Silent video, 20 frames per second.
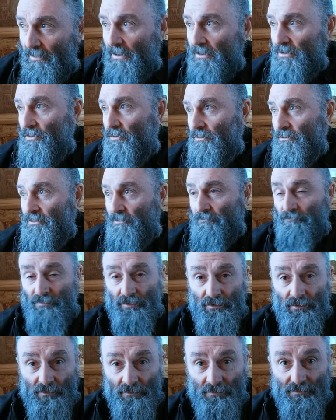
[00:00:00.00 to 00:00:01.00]
That's awesome,
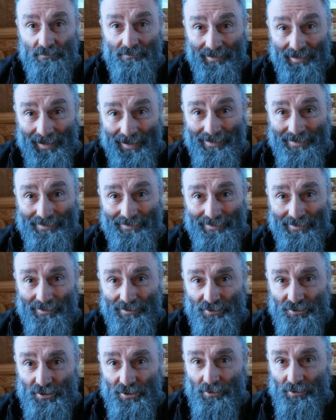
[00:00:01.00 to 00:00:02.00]
because I can hear
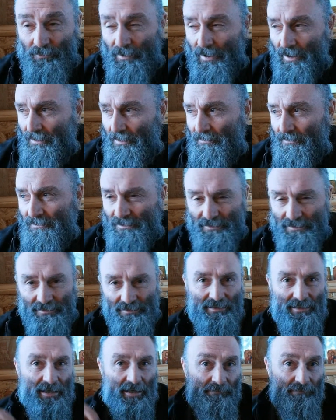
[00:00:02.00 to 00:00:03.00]
the generator. It's
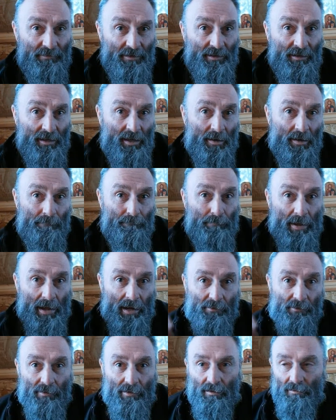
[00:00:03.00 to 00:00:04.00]
just kind of a
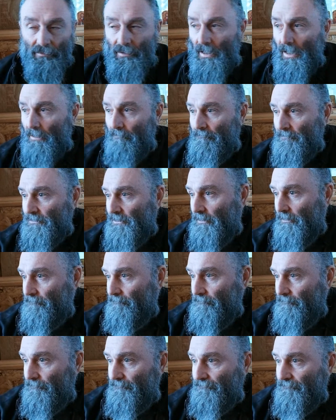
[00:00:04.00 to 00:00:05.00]
background hum. So
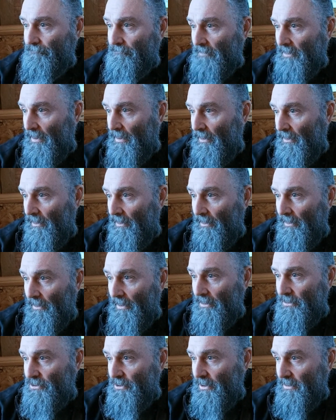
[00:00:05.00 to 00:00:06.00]

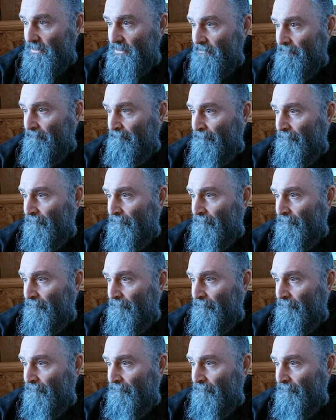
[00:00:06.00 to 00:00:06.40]
thanks, Jason.